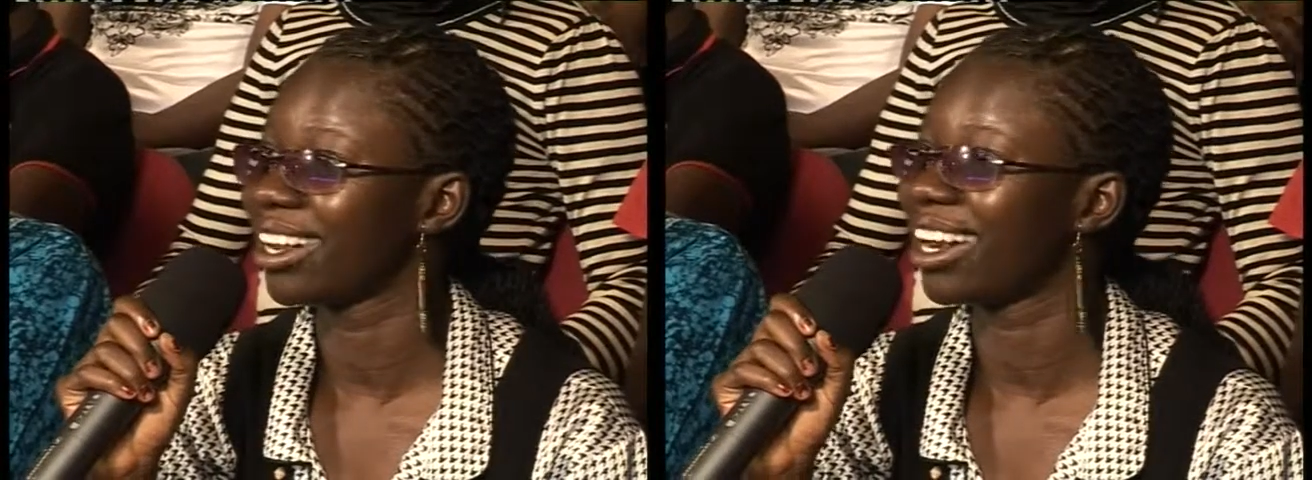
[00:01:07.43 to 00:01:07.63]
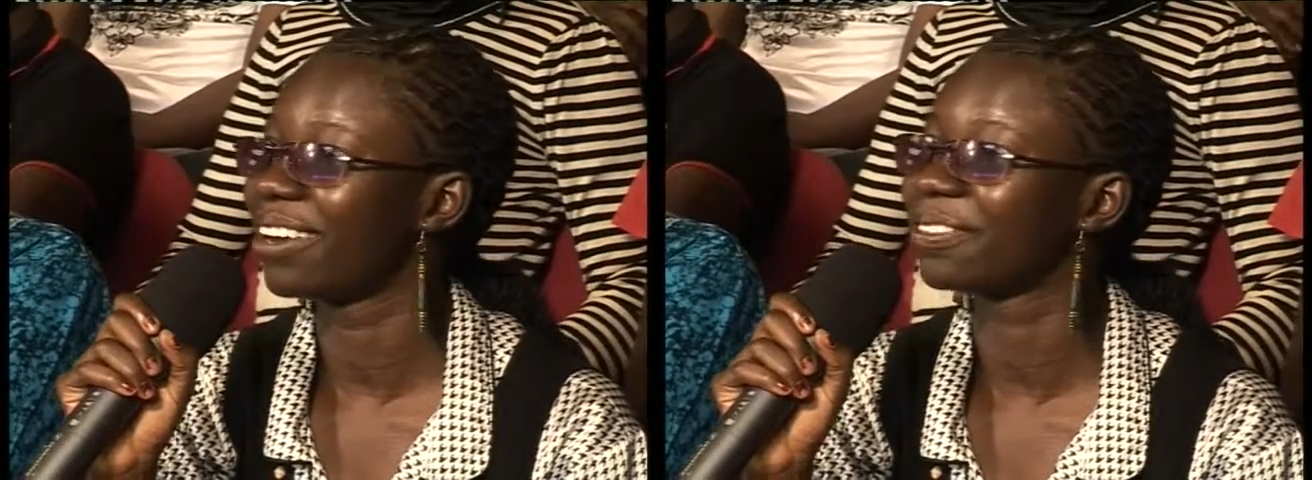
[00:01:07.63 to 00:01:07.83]

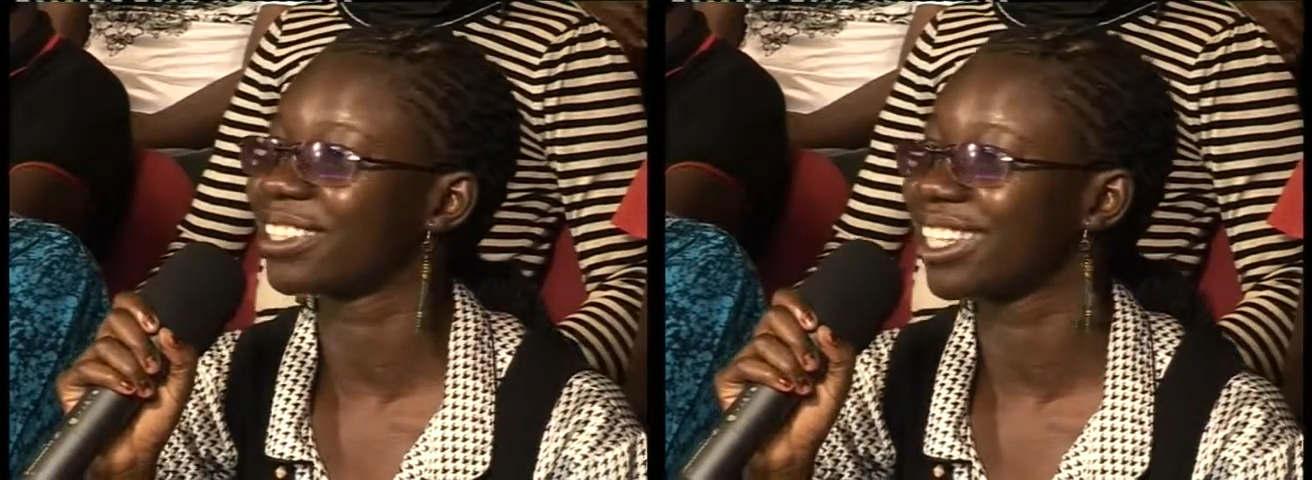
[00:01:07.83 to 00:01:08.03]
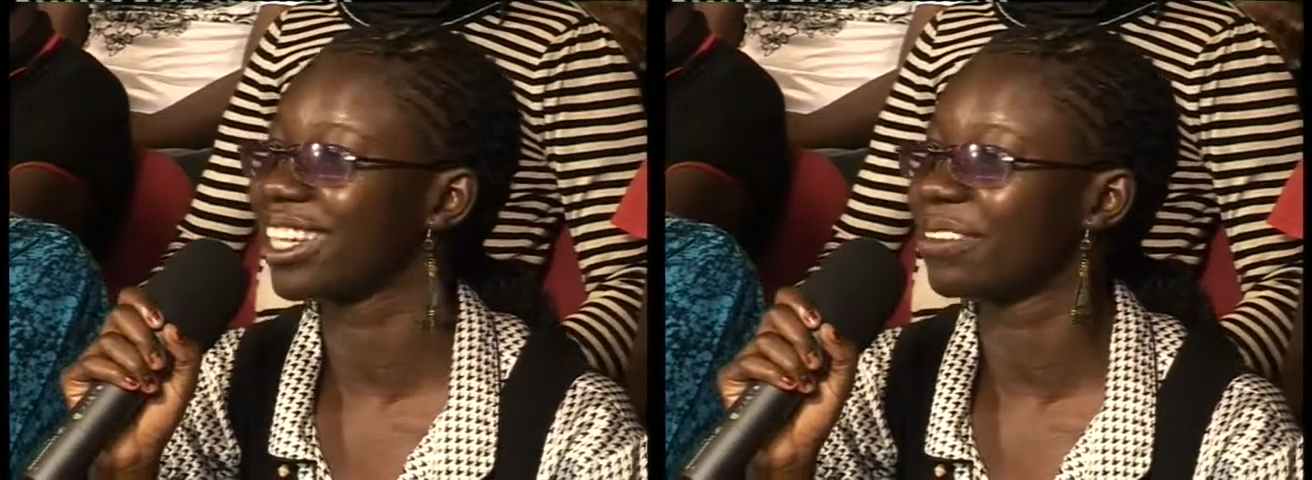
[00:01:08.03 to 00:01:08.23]
I've
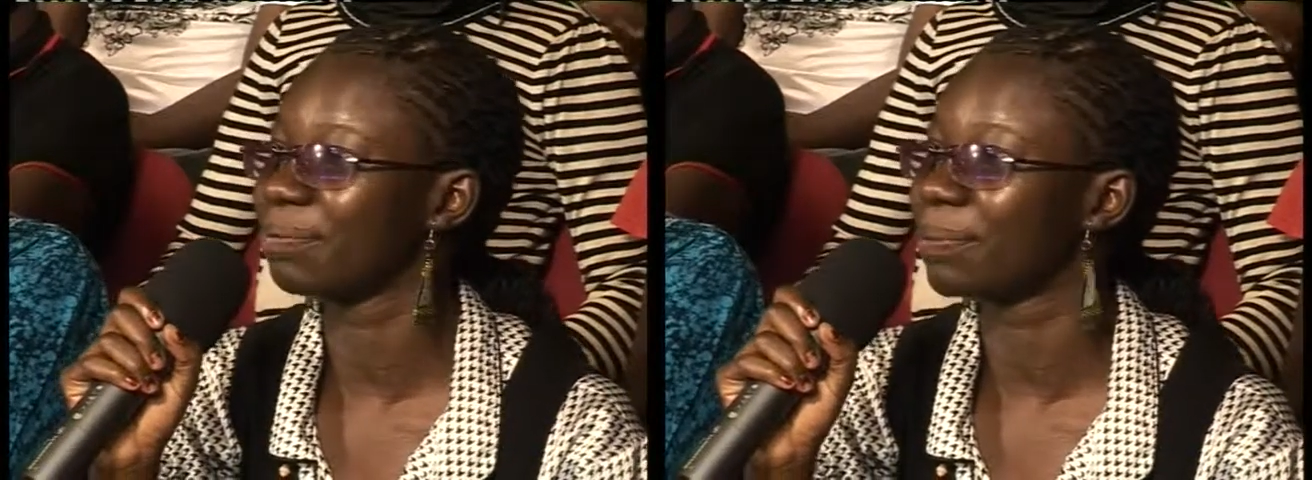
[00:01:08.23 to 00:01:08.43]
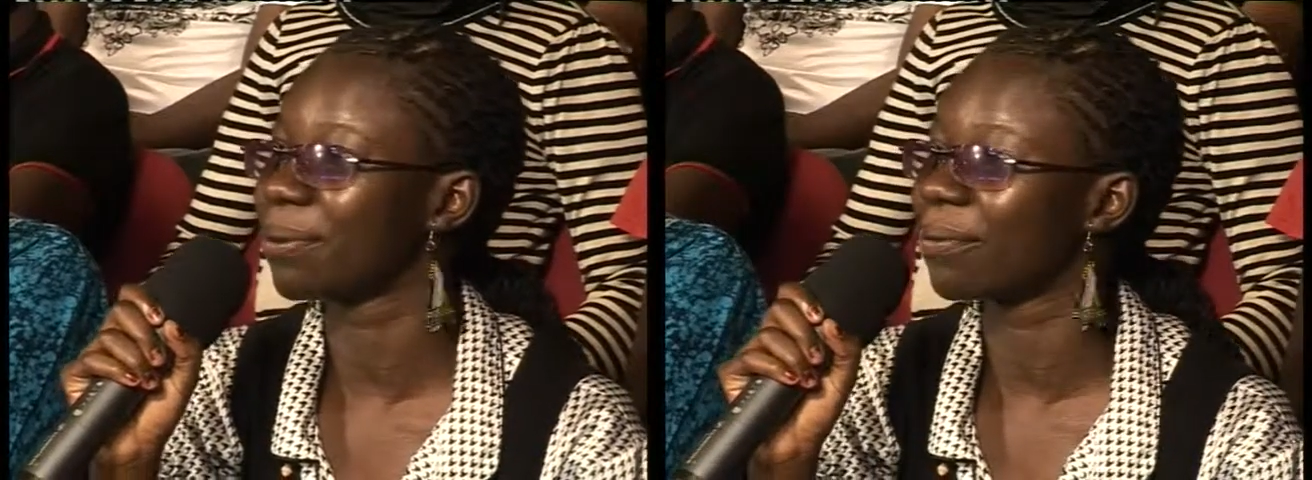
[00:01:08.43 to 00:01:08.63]
seen
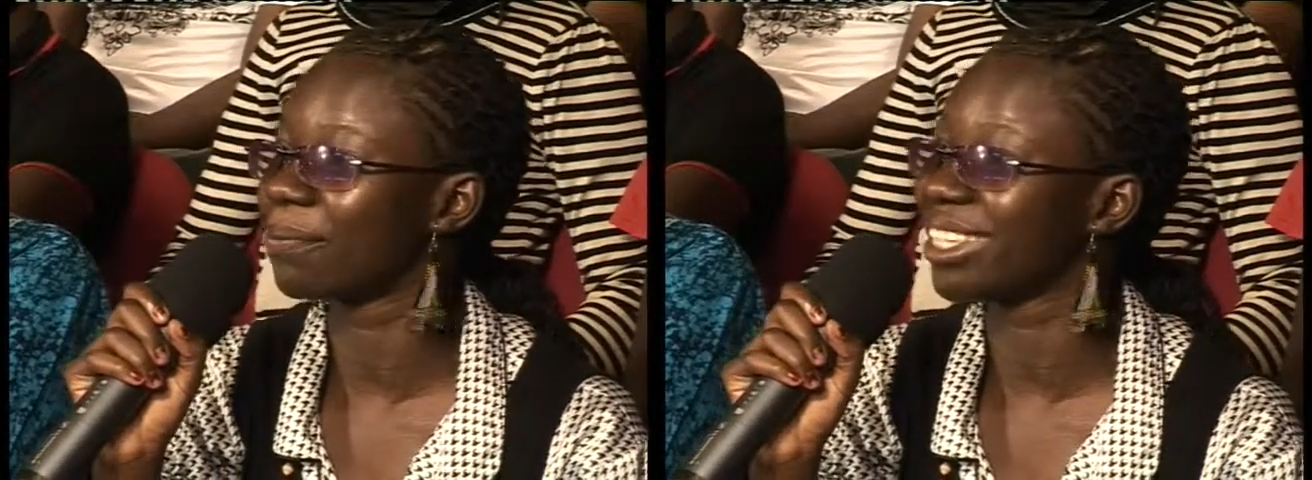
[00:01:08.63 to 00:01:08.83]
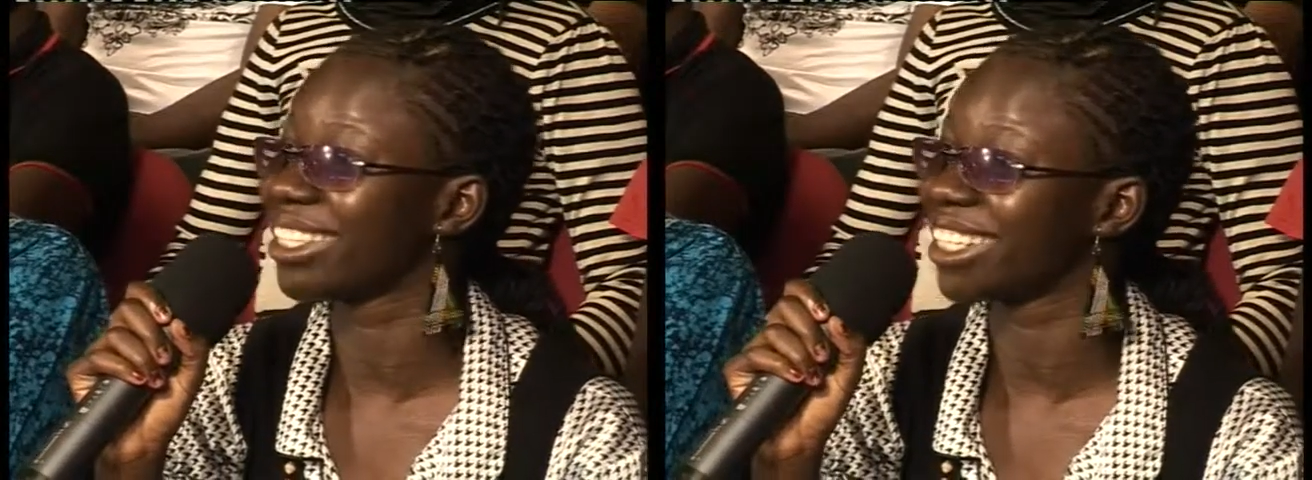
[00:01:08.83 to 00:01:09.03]
people
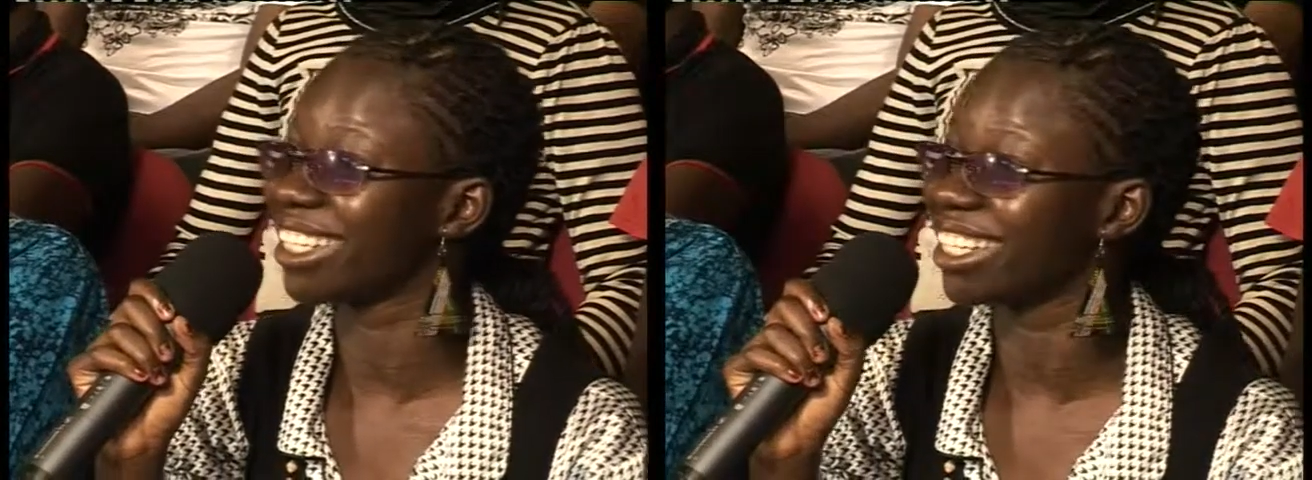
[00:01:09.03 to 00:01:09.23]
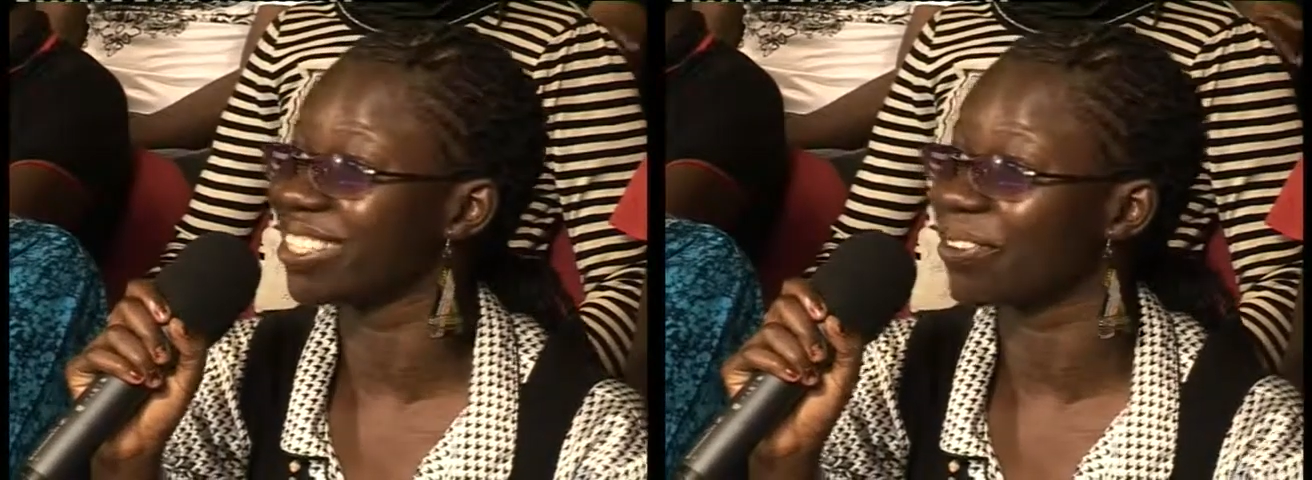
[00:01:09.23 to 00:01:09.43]

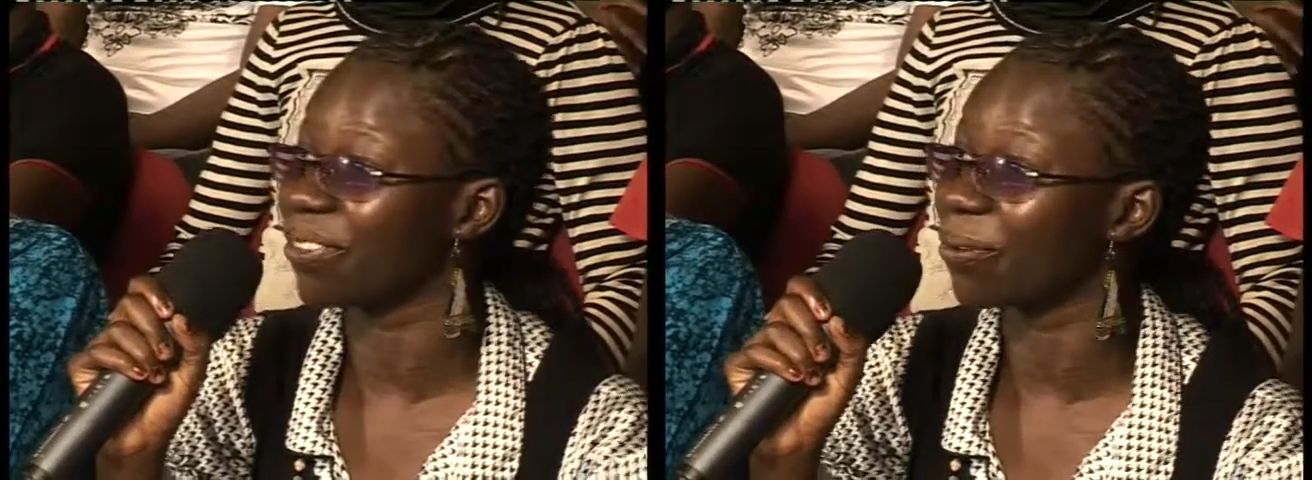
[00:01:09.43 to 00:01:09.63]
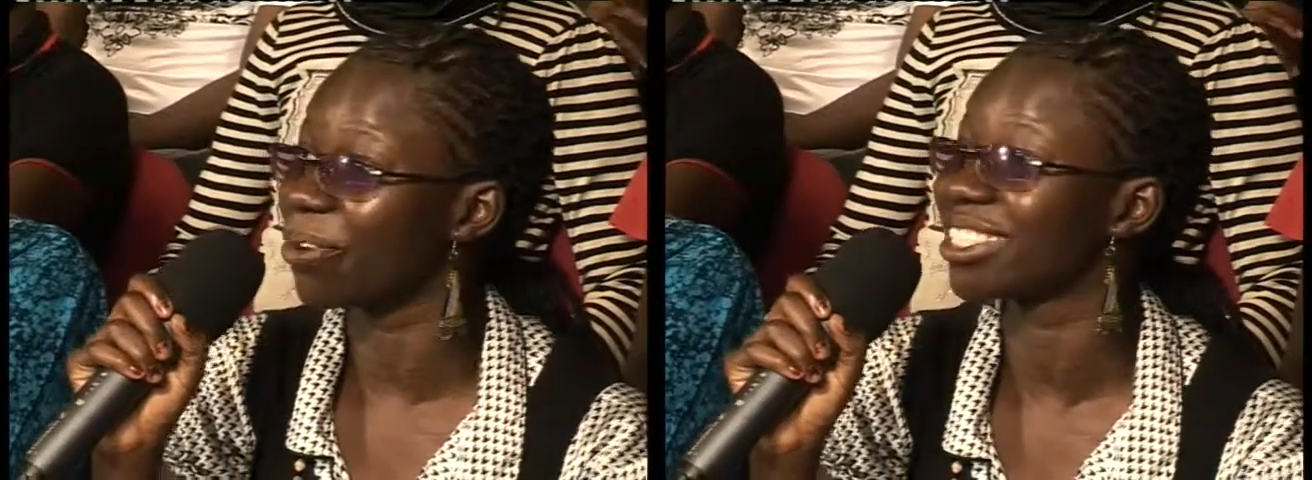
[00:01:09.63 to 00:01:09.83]
mixing it with
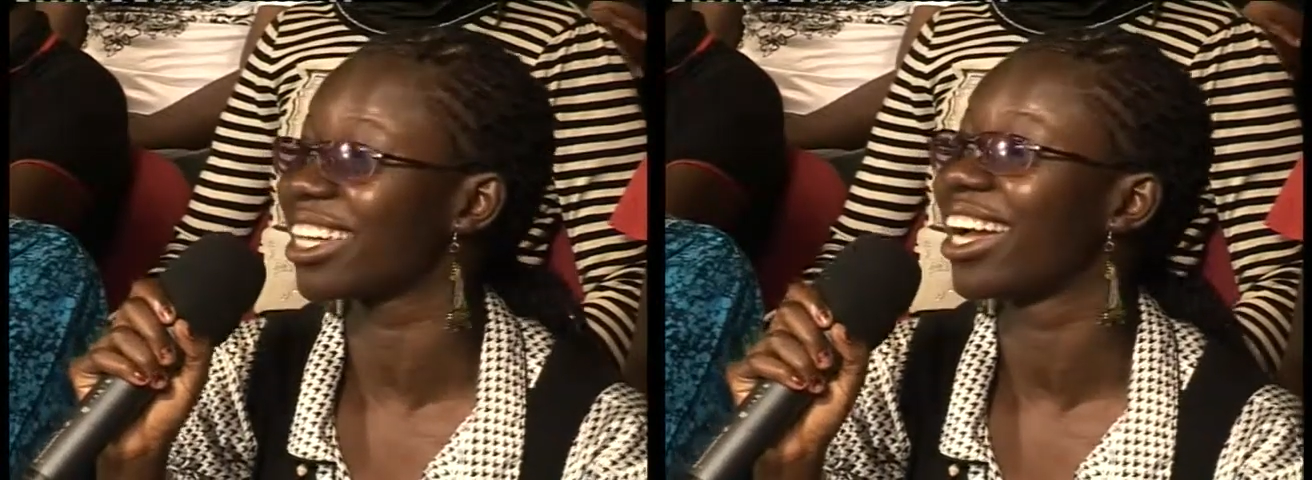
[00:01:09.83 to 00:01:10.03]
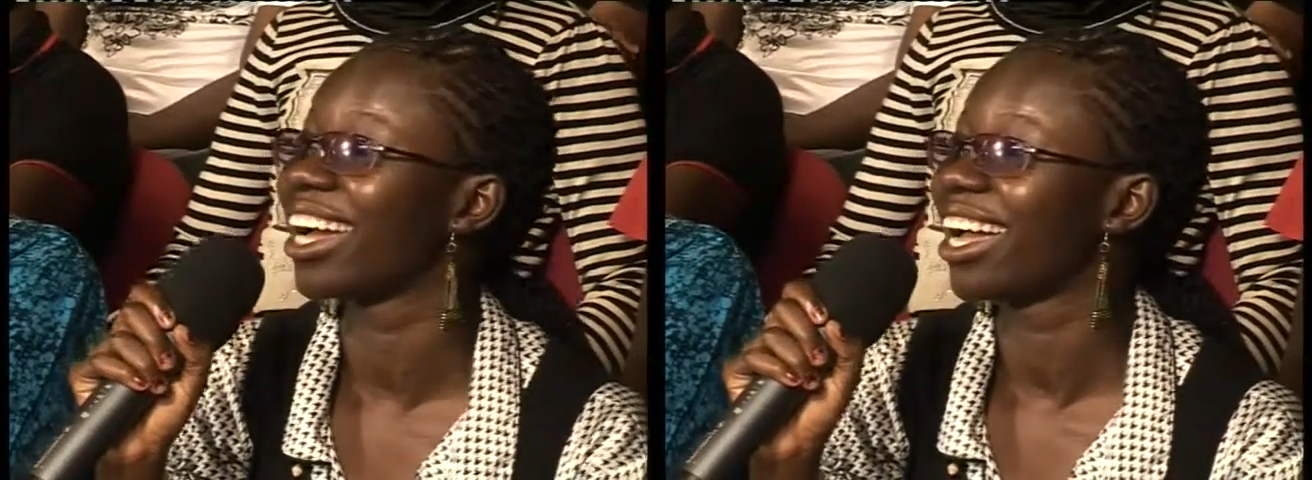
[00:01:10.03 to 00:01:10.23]
water,